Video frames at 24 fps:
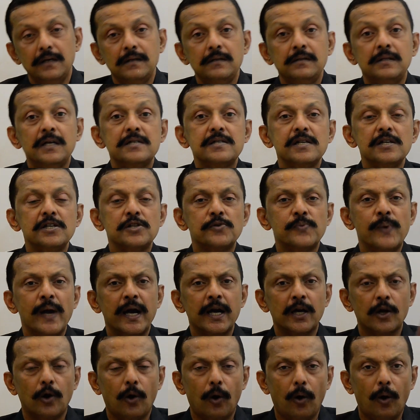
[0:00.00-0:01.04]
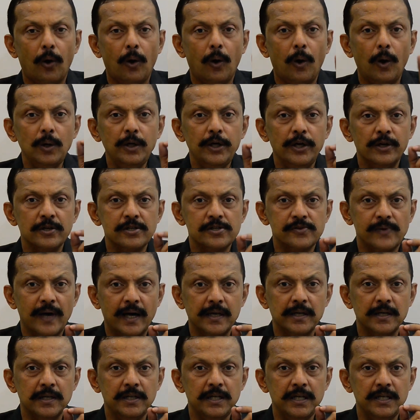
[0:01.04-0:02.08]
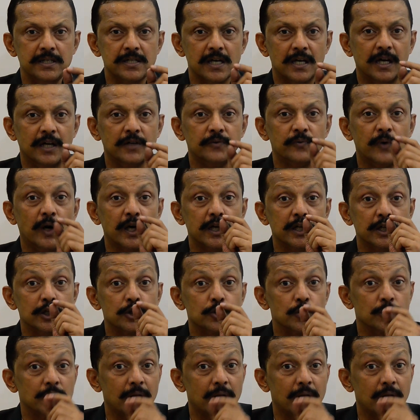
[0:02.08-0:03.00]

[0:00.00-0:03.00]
This is where all your strategies are converted to